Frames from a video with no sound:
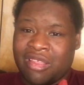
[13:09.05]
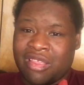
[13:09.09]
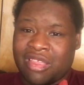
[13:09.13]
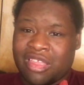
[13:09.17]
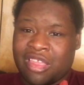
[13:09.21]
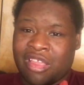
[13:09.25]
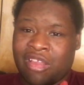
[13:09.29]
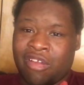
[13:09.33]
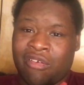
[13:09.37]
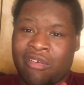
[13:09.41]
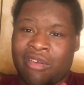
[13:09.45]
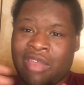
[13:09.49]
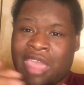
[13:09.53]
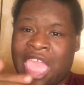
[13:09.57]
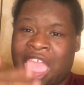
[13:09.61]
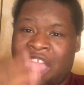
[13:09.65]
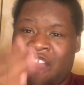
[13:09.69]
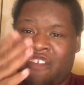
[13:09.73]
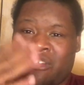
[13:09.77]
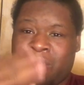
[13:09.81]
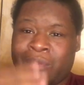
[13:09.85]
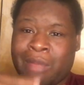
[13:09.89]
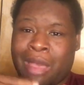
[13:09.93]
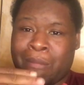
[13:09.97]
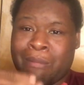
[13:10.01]
So
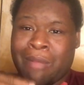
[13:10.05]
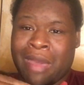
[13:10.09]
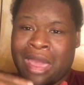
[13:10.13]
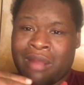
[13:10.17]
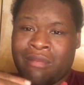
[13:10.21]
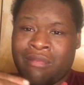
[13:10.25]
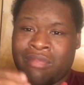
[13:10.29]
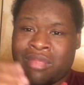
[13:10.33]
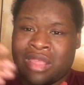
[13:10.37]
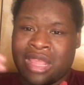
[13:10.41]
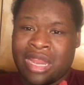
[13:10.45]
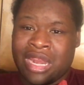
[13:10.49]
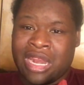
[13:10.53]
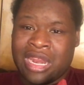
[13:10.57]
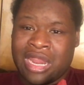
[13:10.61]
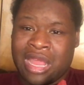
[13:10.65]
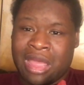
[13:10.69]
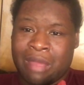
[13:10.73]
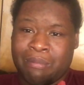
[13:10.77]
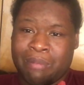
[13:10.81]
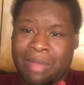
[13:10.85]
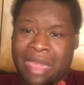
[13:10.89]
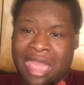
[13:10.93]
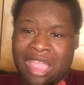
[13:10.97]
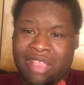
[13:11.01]
half of my body was in
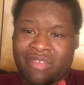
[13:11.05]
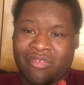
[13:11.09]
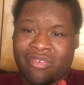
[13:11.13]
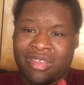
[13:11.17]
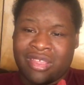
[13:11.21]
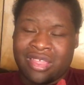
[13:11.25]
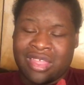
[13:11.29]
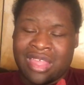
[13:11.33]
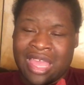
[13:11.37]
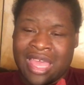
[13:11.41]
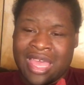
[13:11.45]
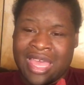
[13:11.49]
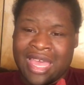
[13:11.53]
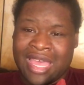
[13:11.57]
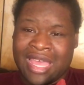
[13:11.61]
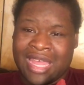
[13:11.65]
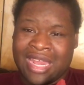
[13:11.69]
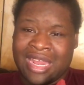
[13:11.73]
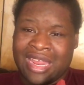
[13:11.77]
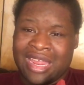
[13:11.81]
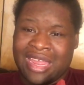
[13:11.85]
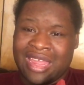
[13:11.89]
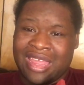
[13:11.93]
like Patrick's side,